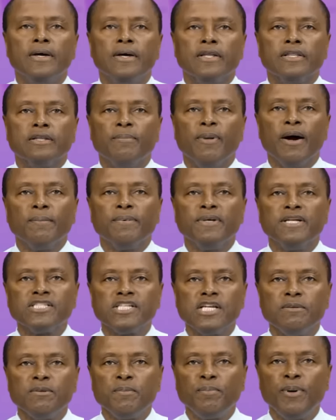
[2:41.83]
The Barbados
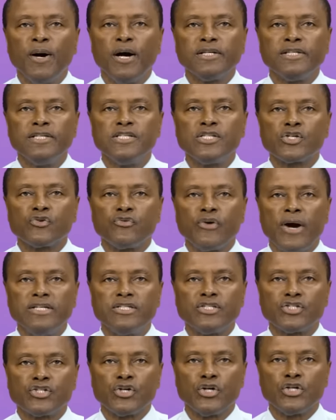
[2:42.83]
Labour Party's
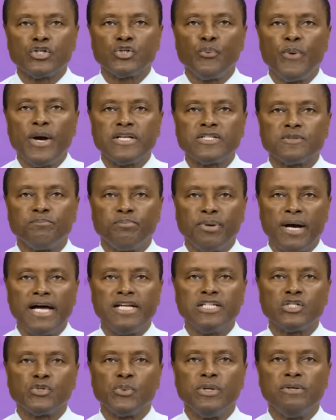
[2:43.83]
Christchurch West
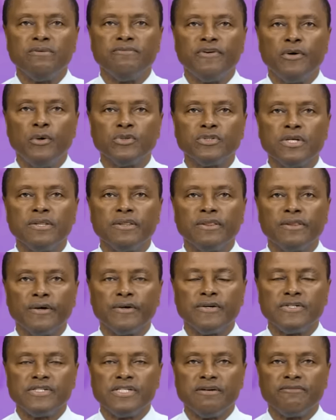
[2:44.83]
branch will vote on
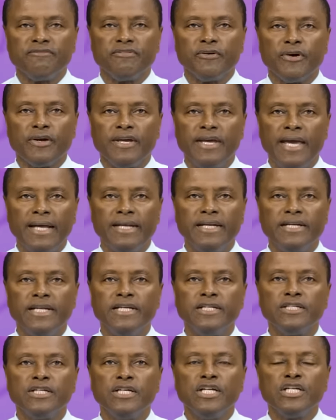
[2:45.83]
Thursday for a
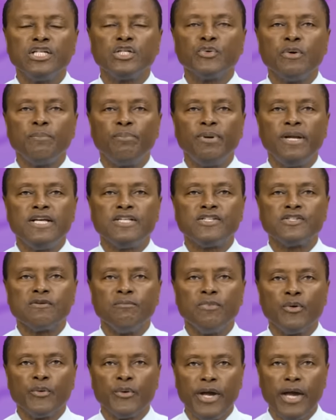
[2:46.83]
candidate to replace
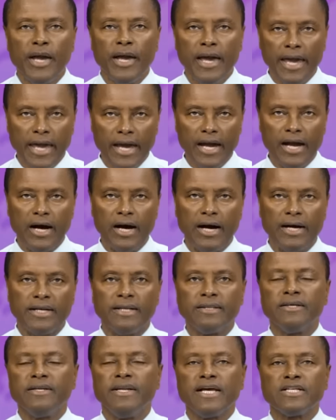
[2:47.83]
Maria Agard
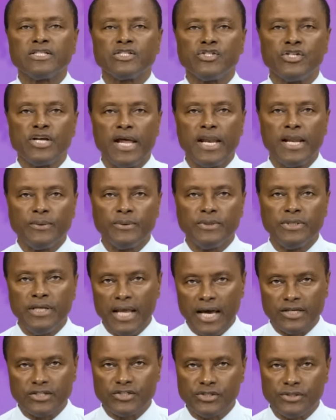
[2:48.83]
at the next general
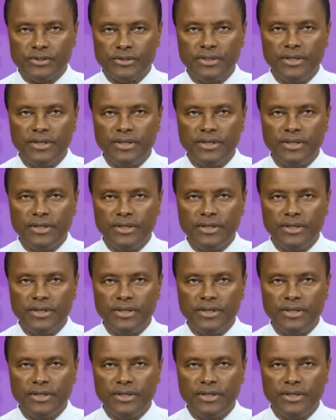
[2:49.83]
election.